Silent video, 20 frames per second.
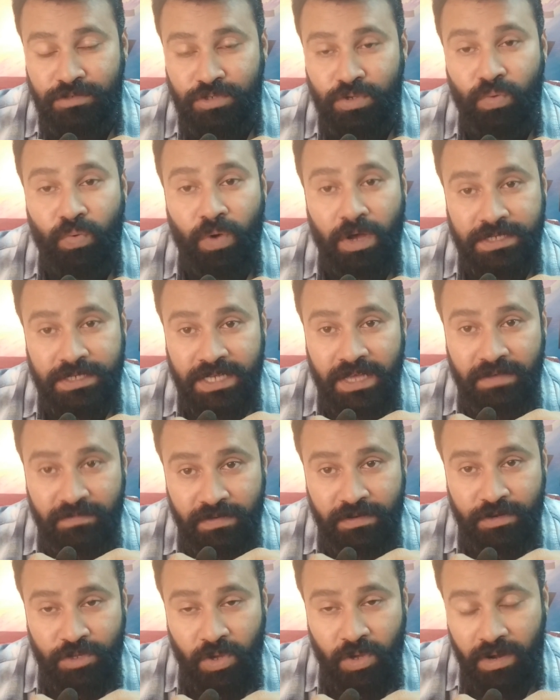So
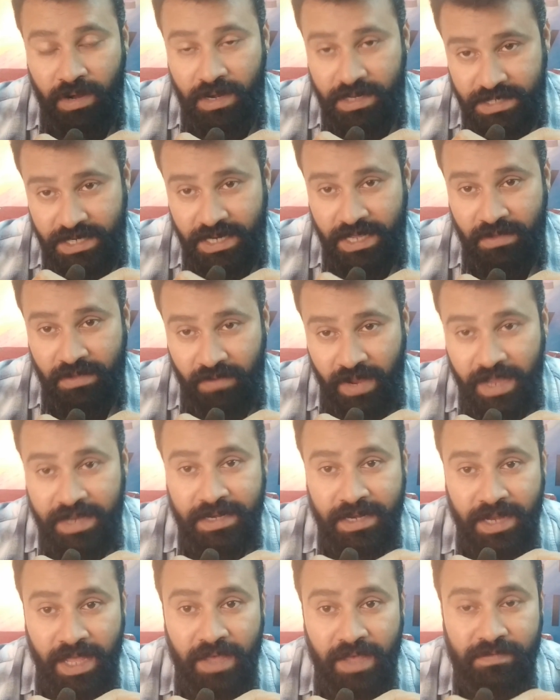whatever you're listening
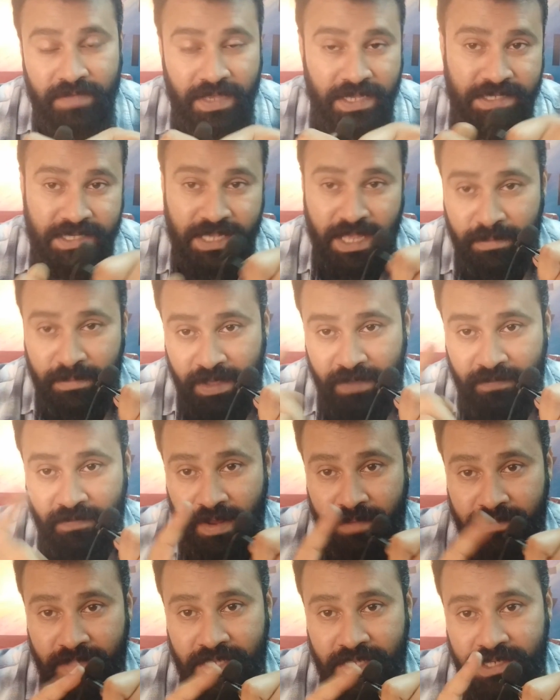right now is coming
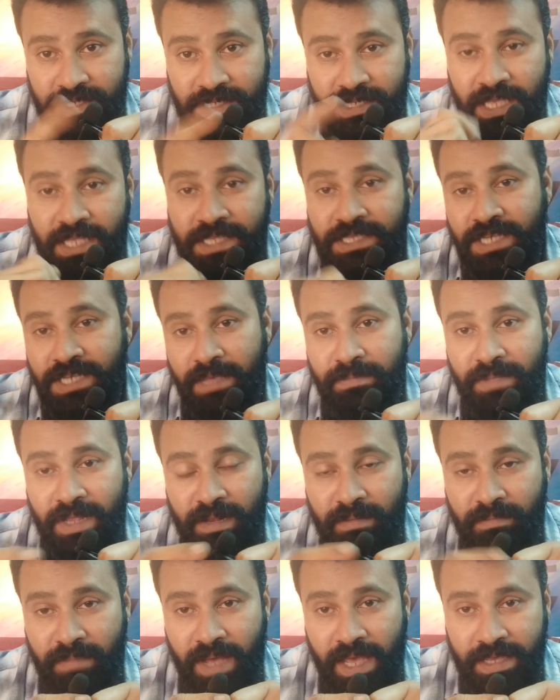from this
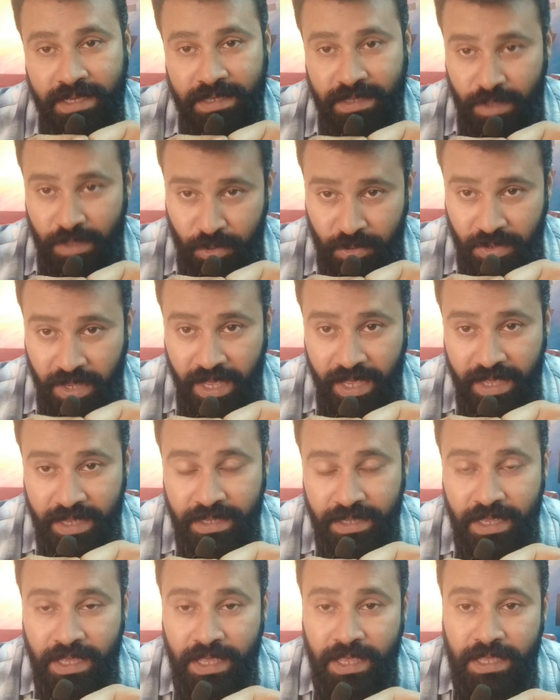JBL mic. Okay,
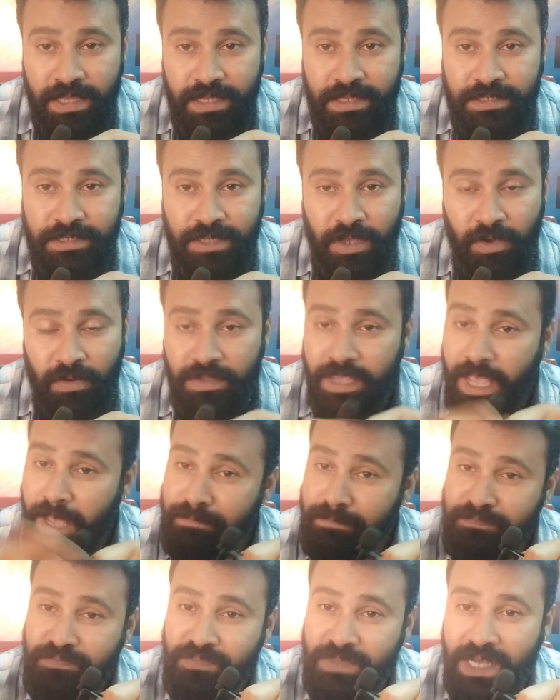so yeah,
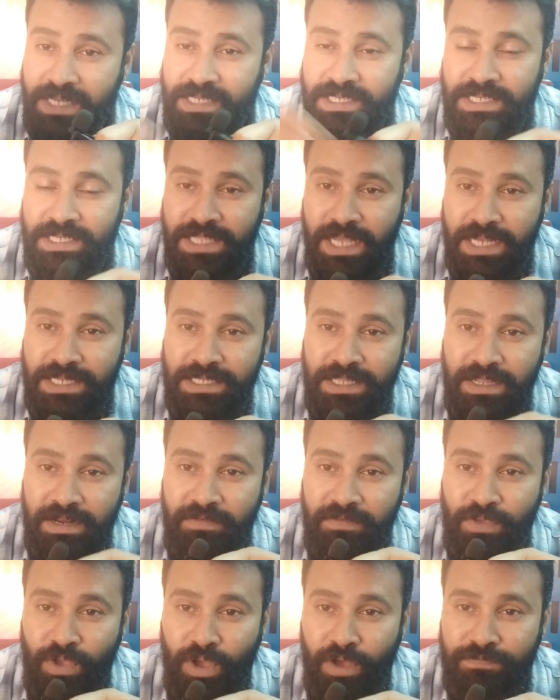that's the
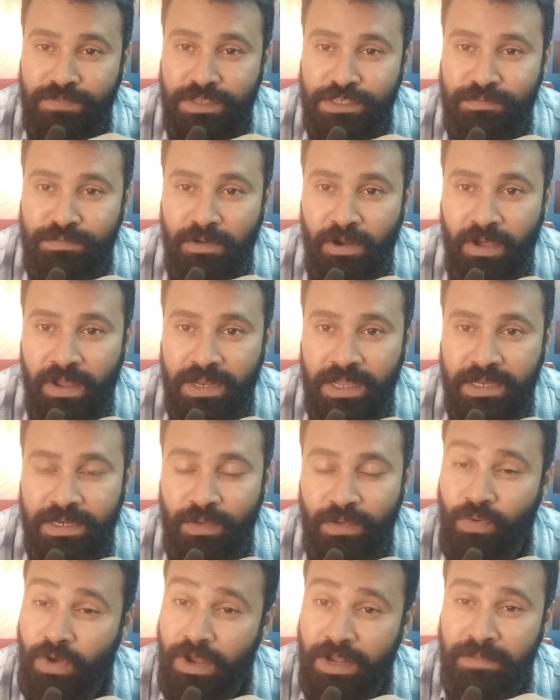review of this
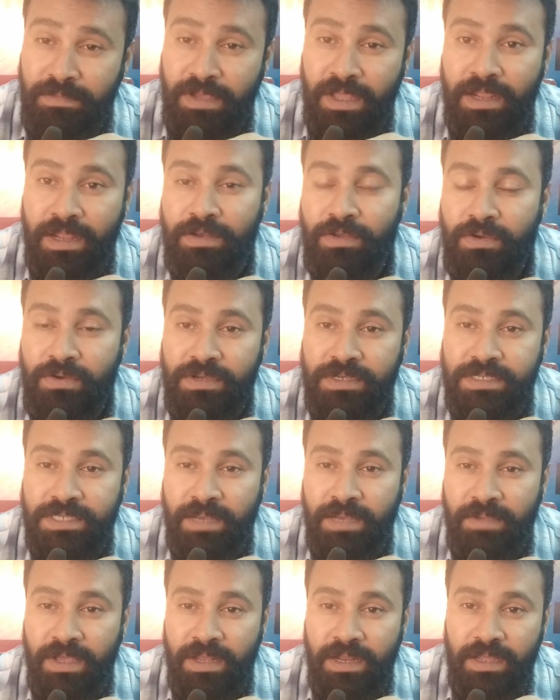product. What I'm gonna do is
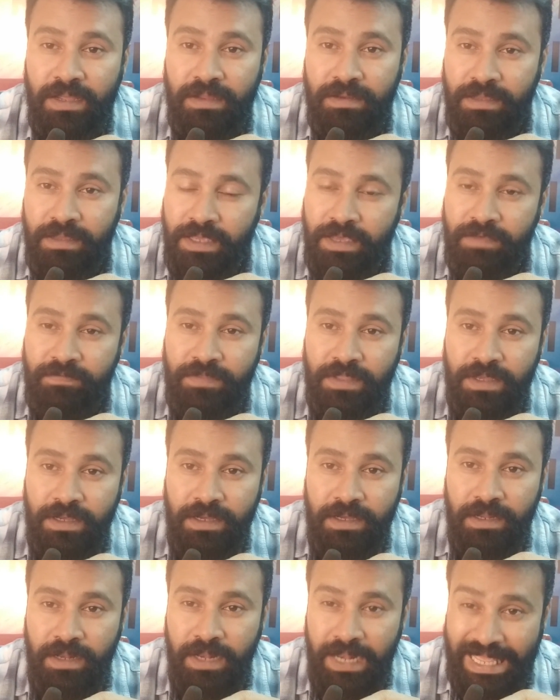I'm gonna give
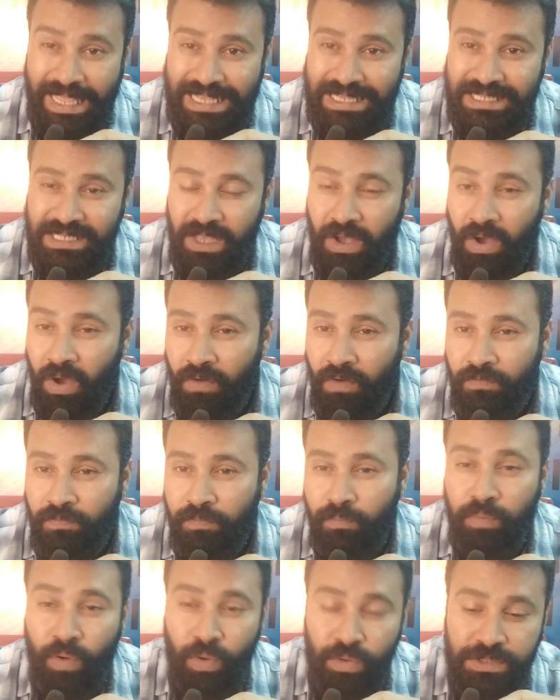the links of
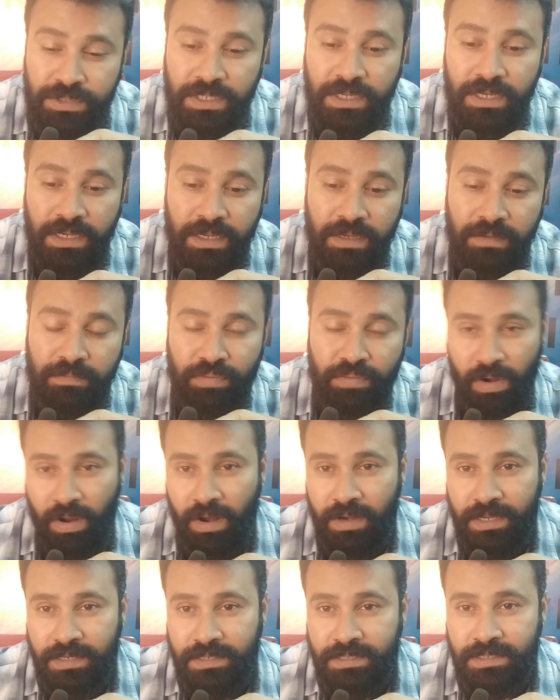both the
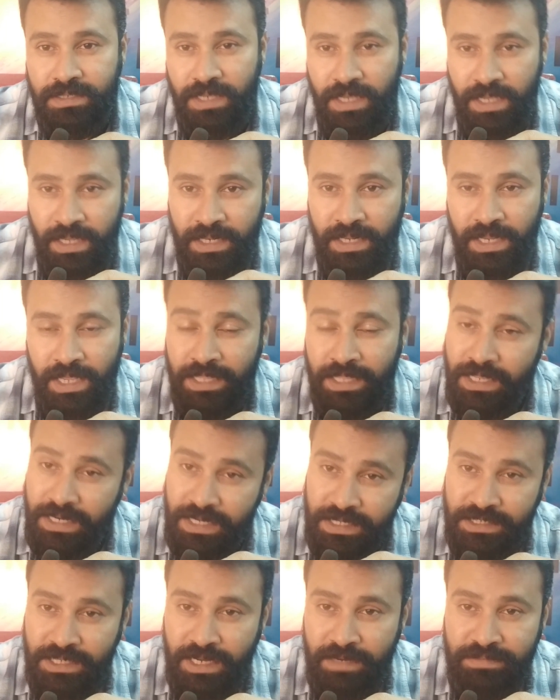products in the
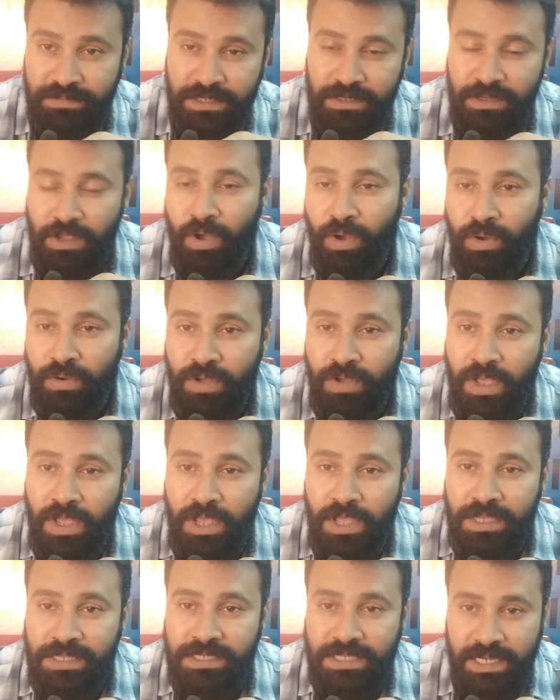description. Go
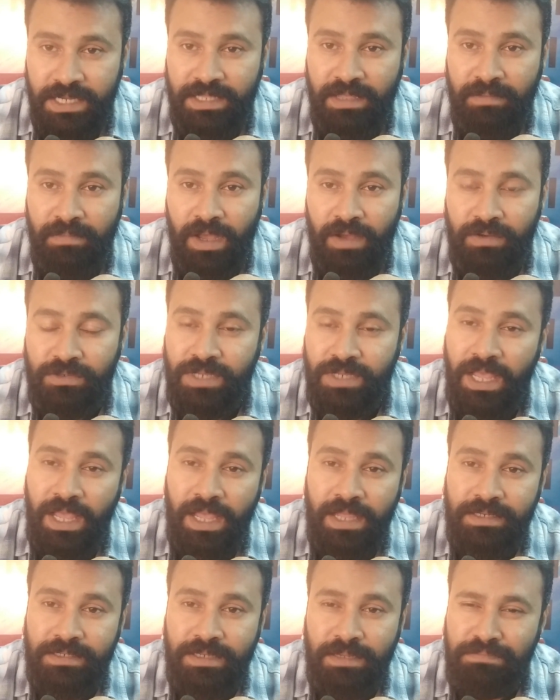check them out,
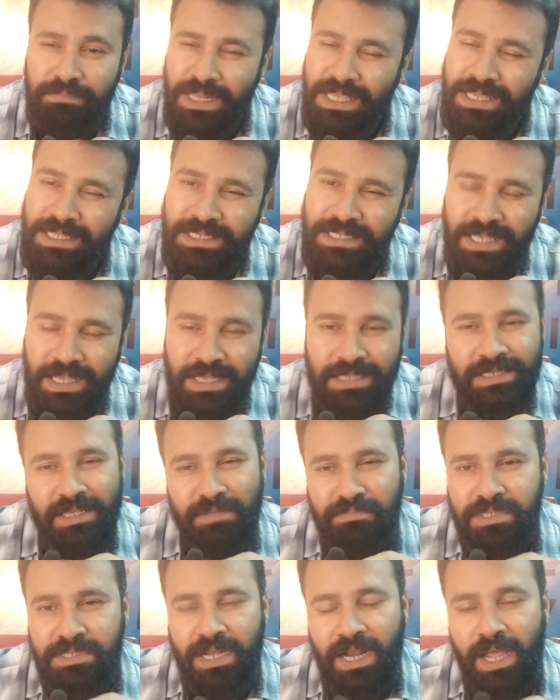and please
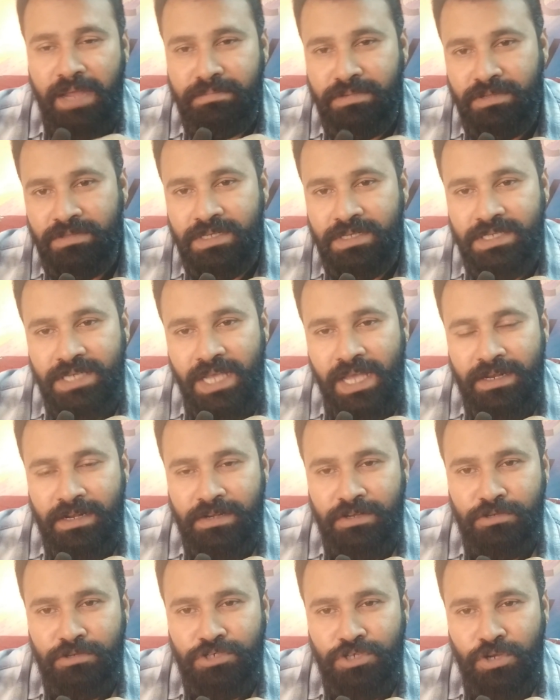subscribe to this
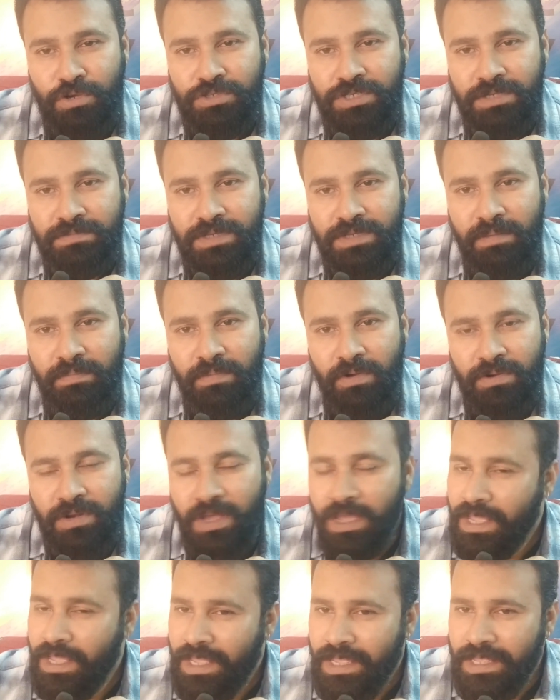channel to show some support.
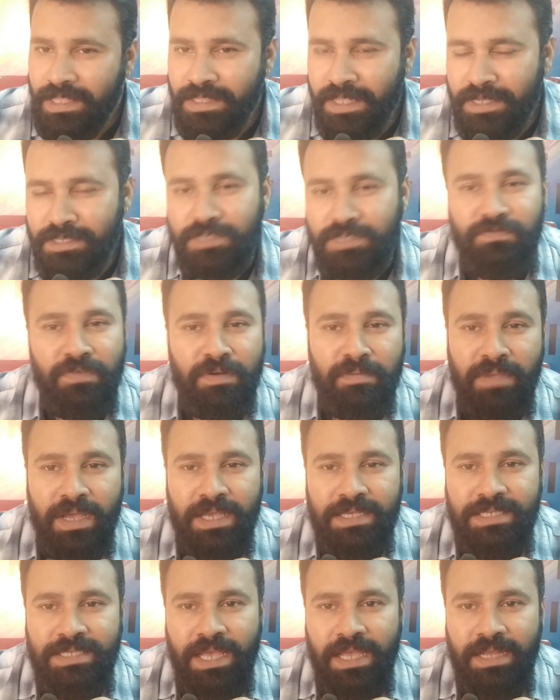That's it from
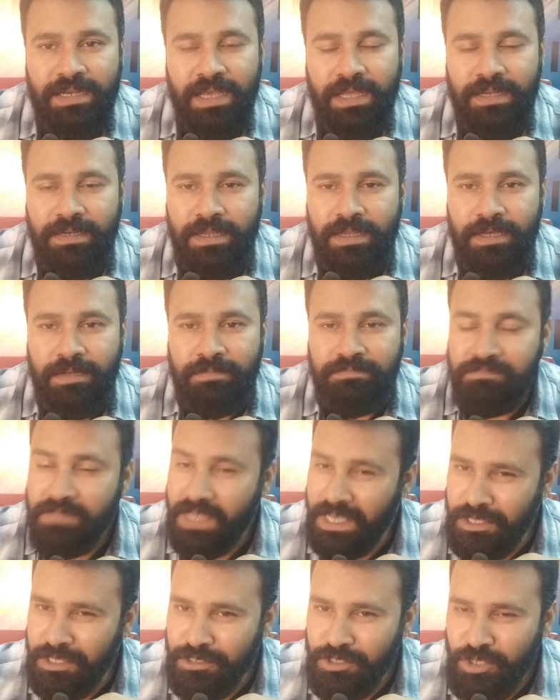my side, and
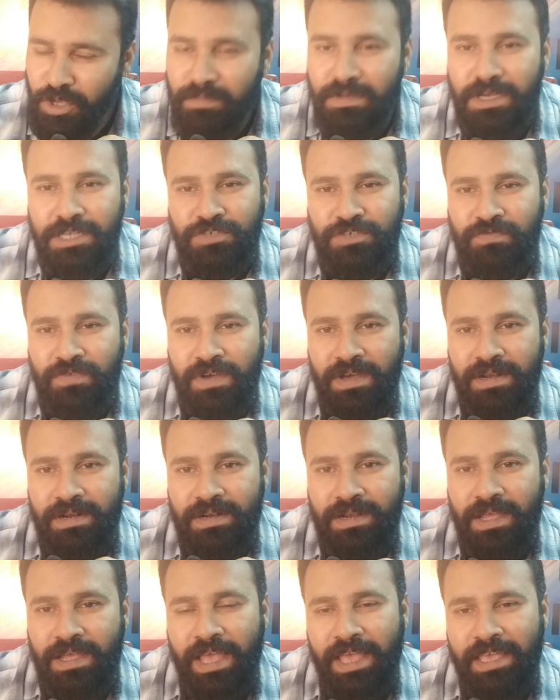thank you so much for
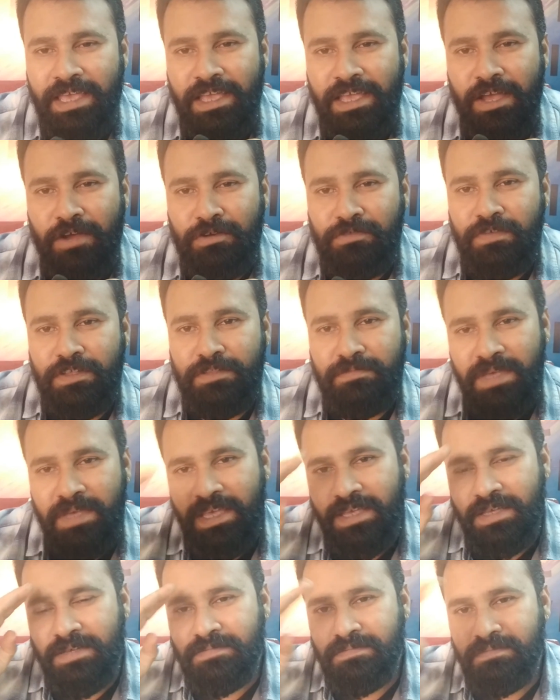hanging out with
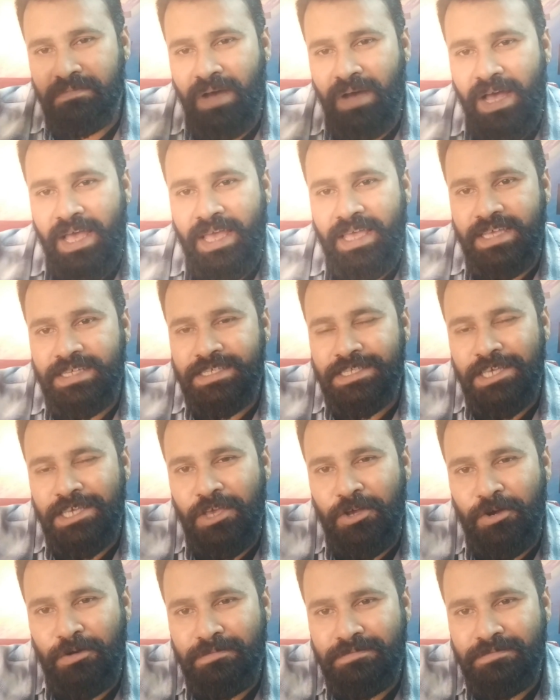me. Bye, see you.